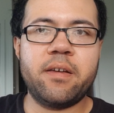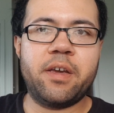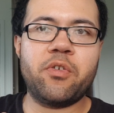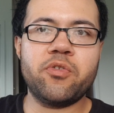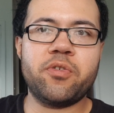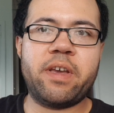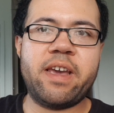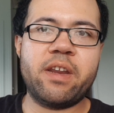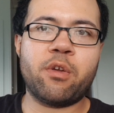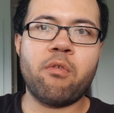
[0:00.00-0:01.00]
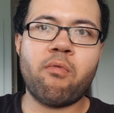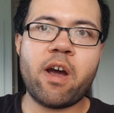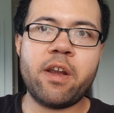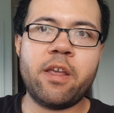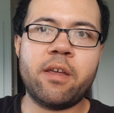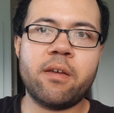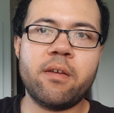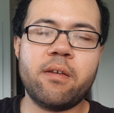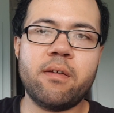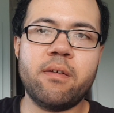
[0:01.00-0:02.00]
It also had good writing,
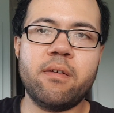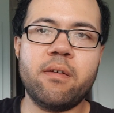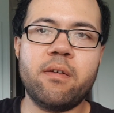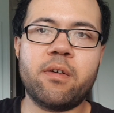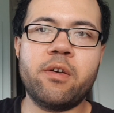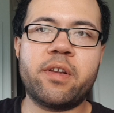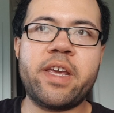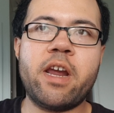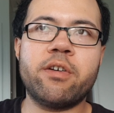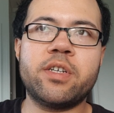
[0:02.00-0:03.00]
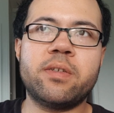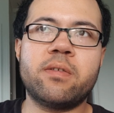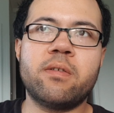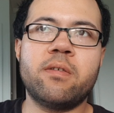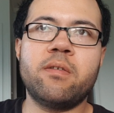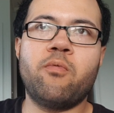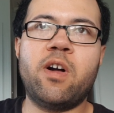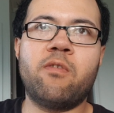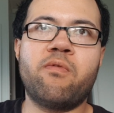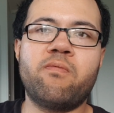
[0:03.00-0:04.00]
good character,
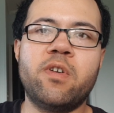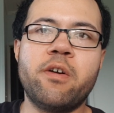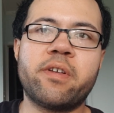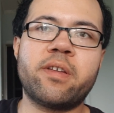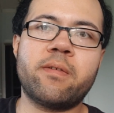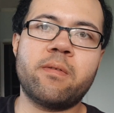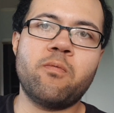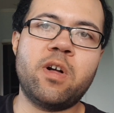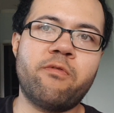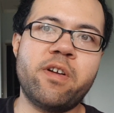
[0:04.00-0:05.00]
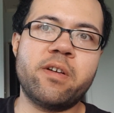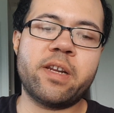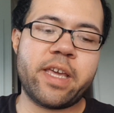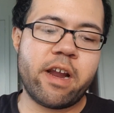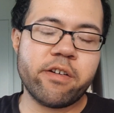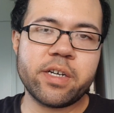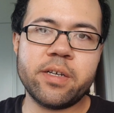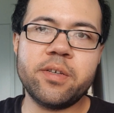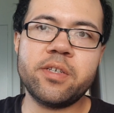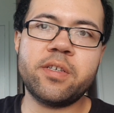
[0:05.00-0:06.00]
well-known, well-written
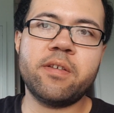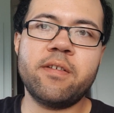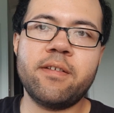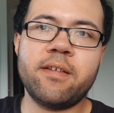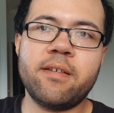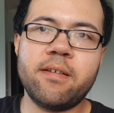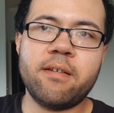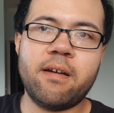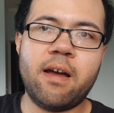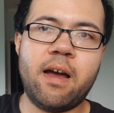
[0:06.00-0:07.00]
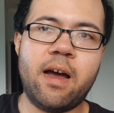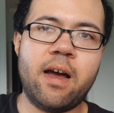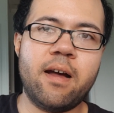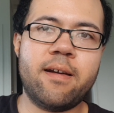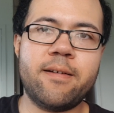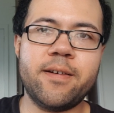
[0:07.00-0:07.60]
characters, immersive